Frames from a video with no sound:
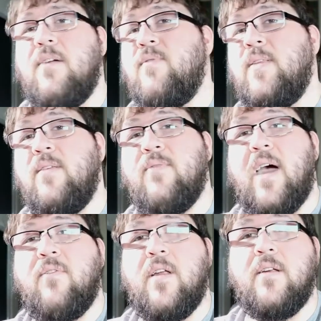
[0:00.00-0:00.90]
a
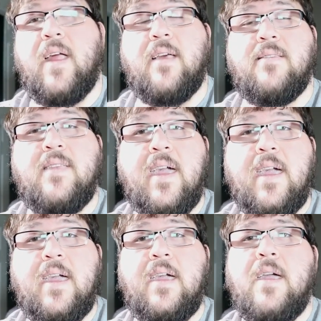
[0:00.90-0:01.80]
5500
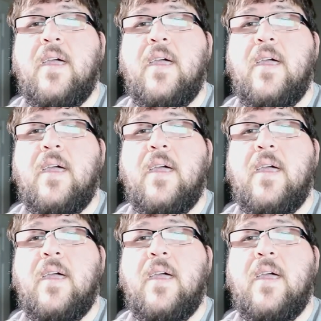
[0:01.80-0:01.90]
XT,